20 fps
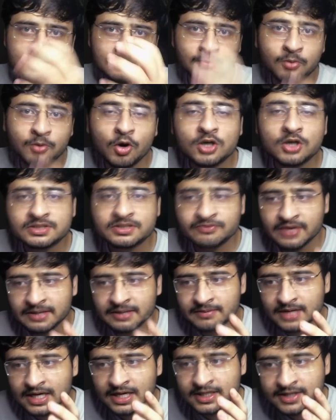say, box if
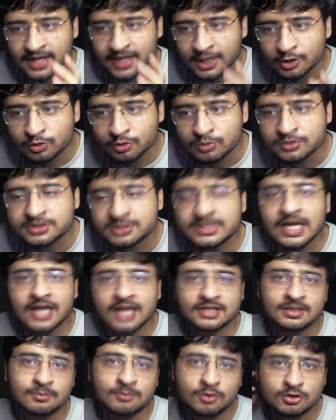I'll try to
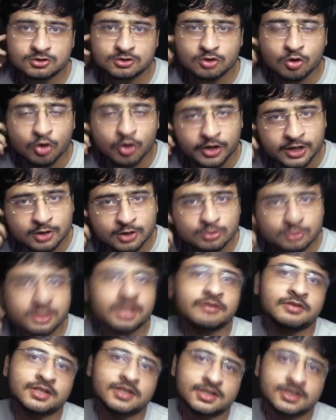stack the box according to the
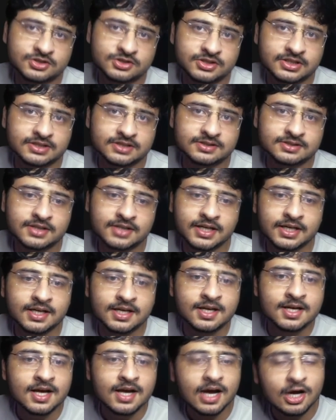given constraints,
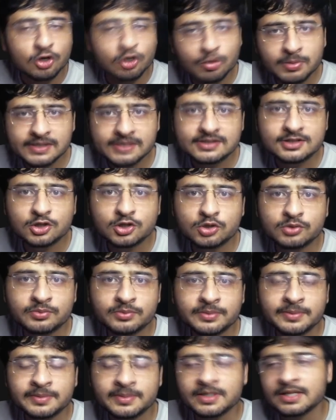right? I hope it is clear to
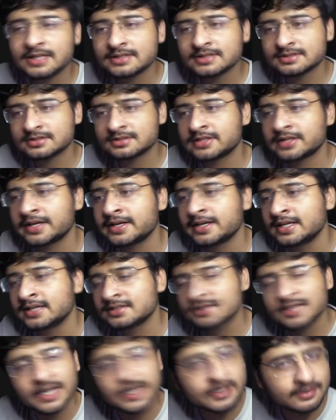everybody.
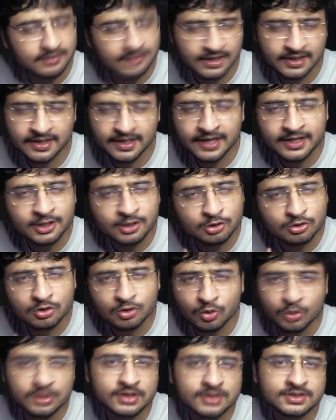Let's get right into the
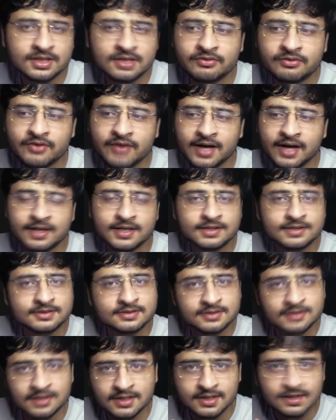code itself, and
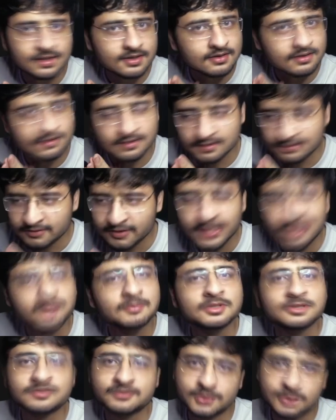let's
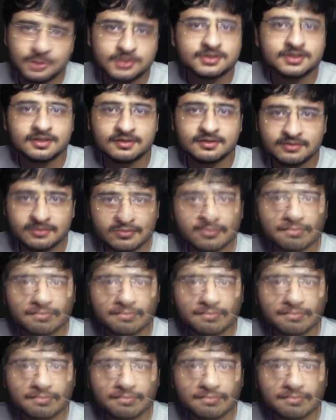wind up this video itself.